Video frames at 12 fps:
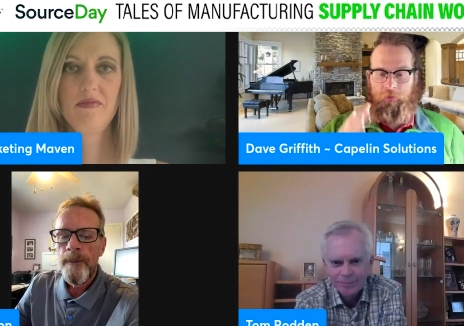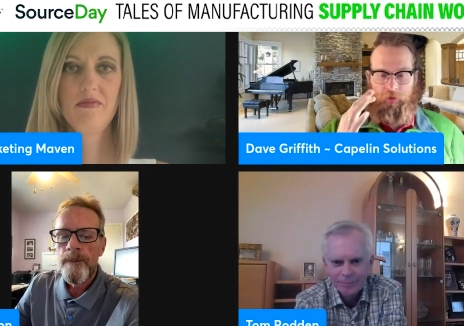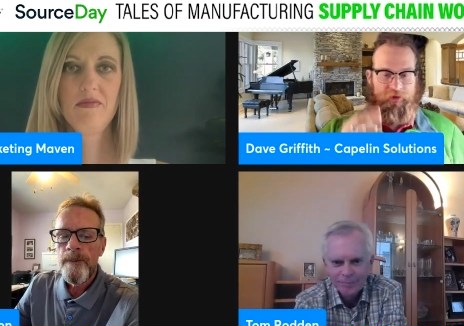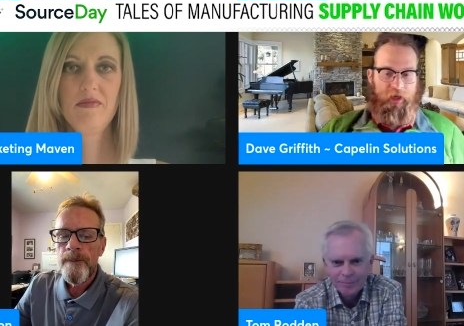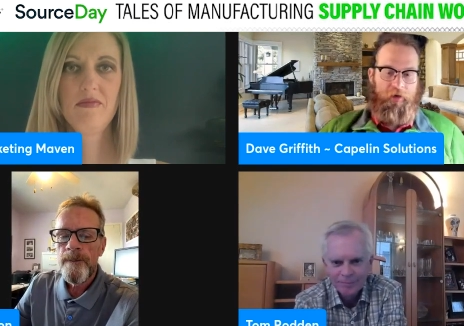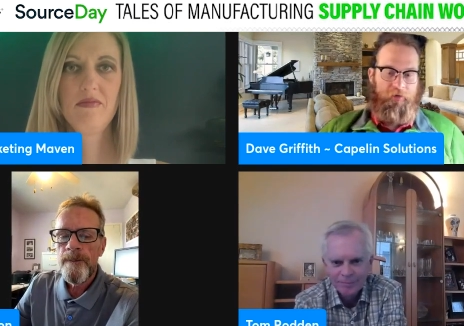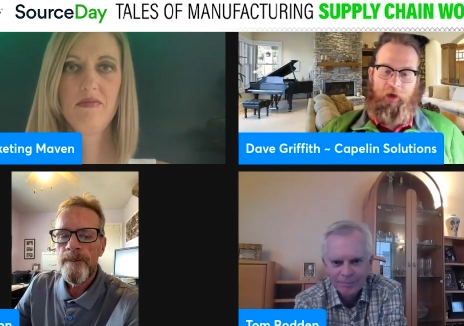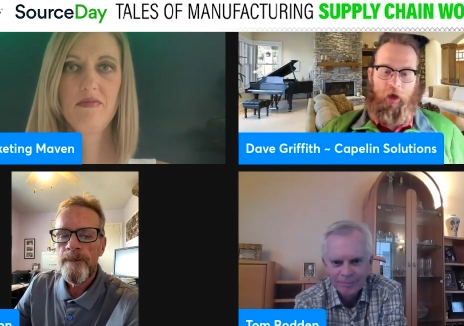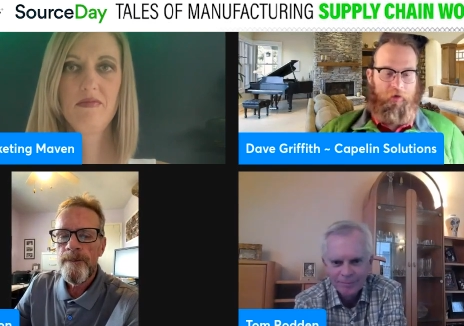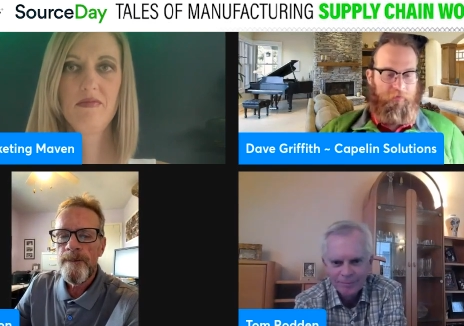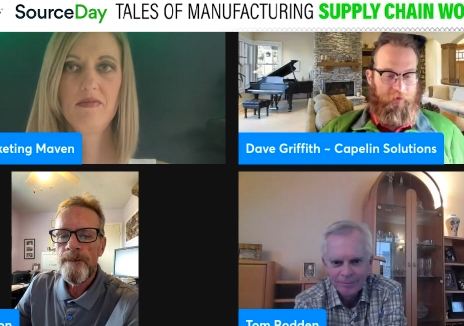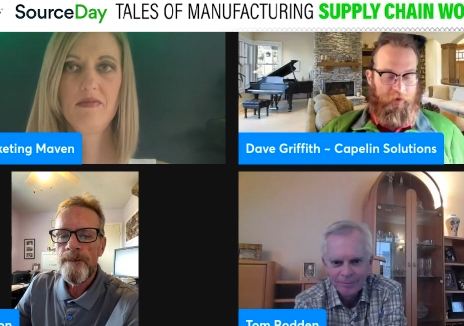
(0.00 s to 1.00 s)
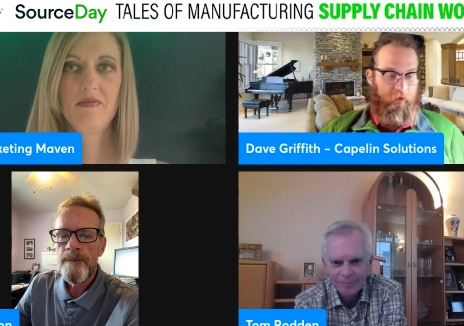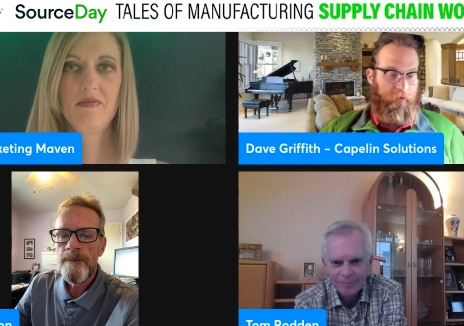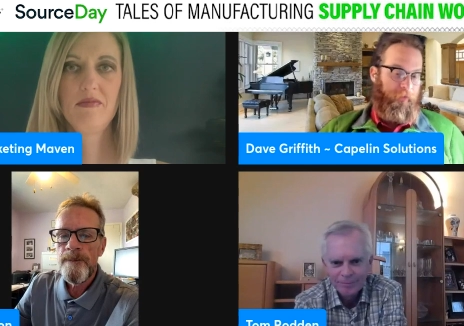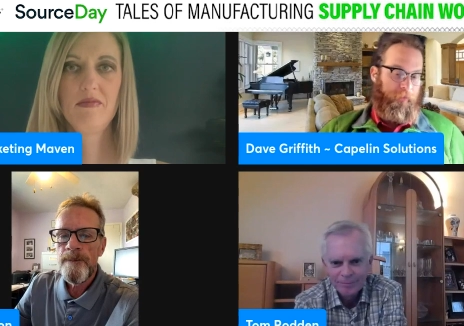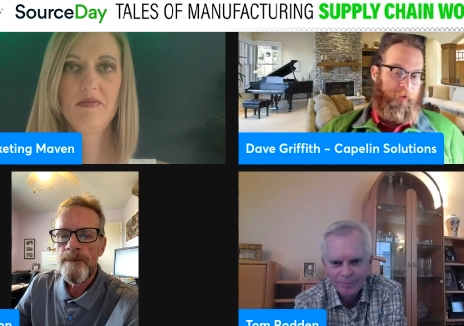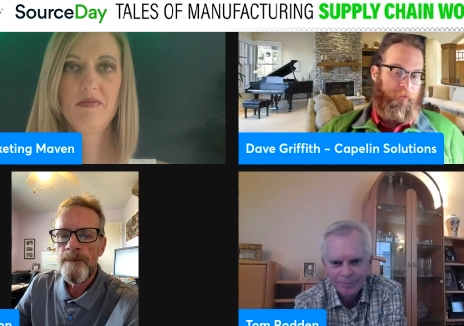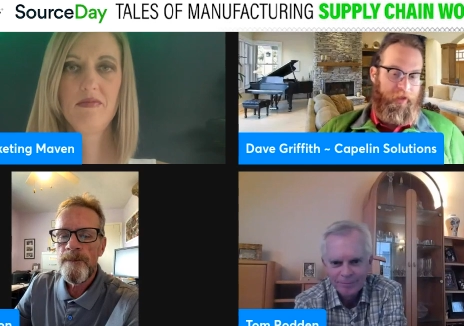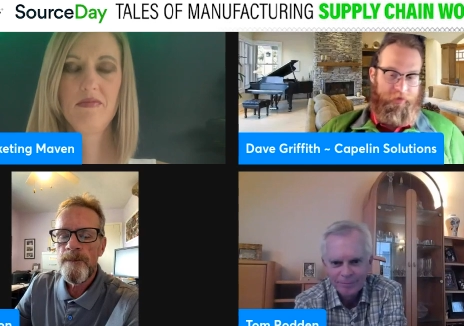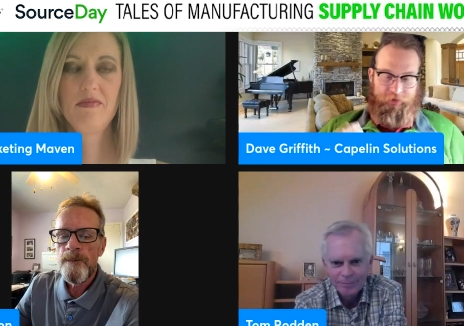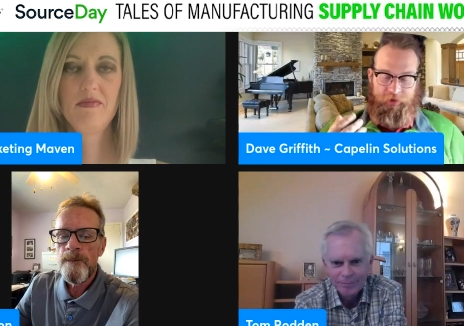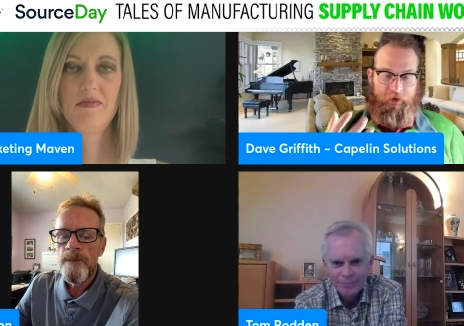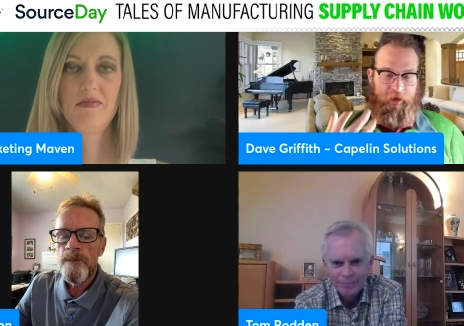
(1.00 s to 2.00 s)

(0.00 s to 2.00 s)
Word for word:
Speaker 1: was out of stock for, you know, three weeks.